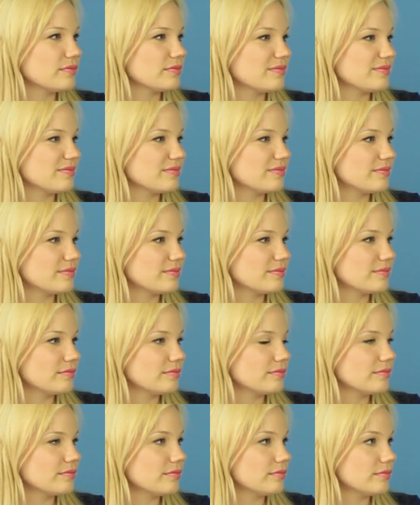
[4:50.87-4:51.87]

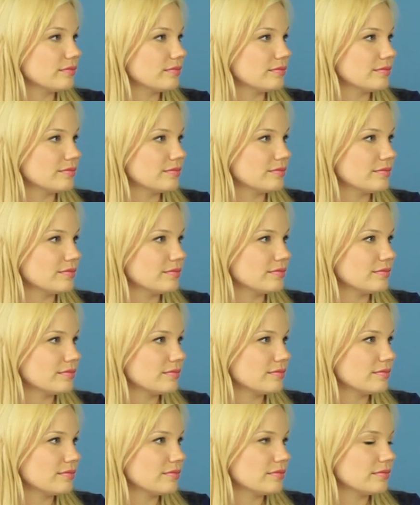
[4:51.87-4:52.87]

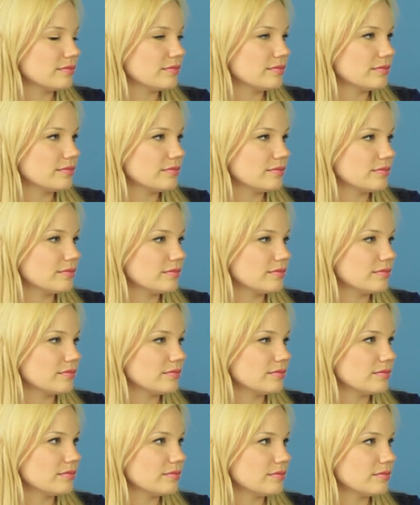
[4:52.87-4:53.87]

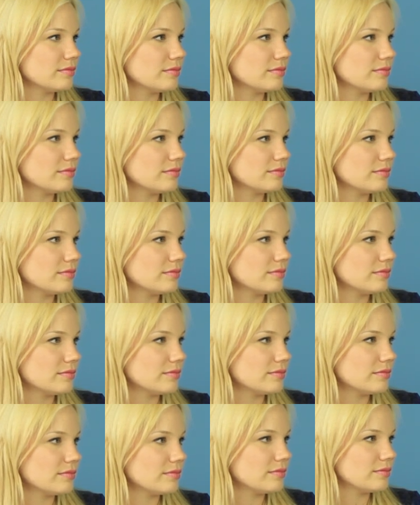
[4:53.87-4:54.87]

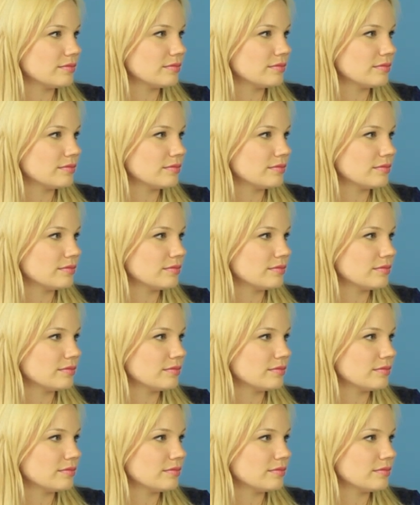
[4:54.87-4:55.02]
The person shown says nothing.